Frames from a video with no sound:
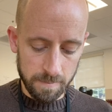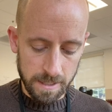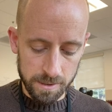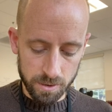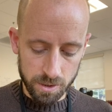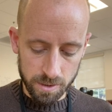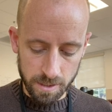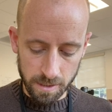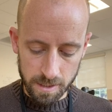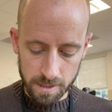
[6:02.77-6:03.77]
my answer just
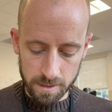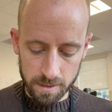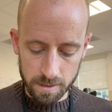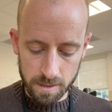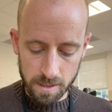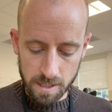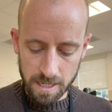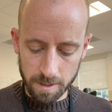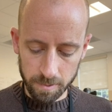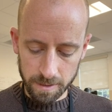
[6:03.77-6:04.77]
like this.
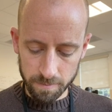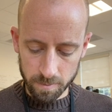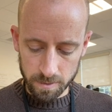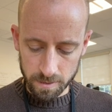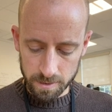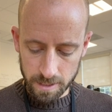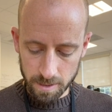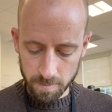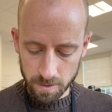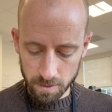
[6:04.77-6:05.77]
And I believe it was in
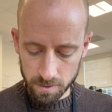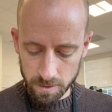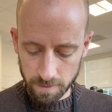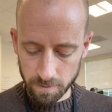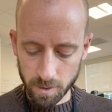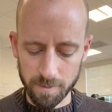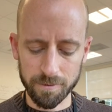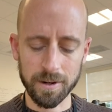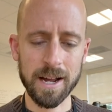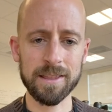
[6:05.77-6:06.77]
centimeters, even though I
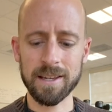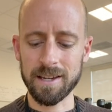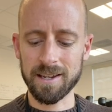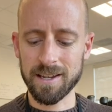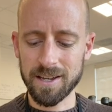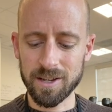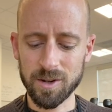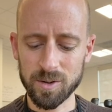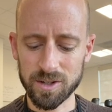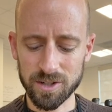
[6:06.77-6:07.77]
forgot the
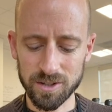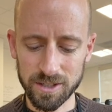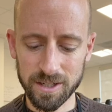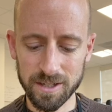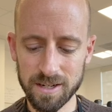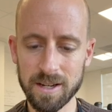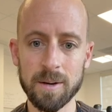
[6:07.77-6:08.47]
units earlier.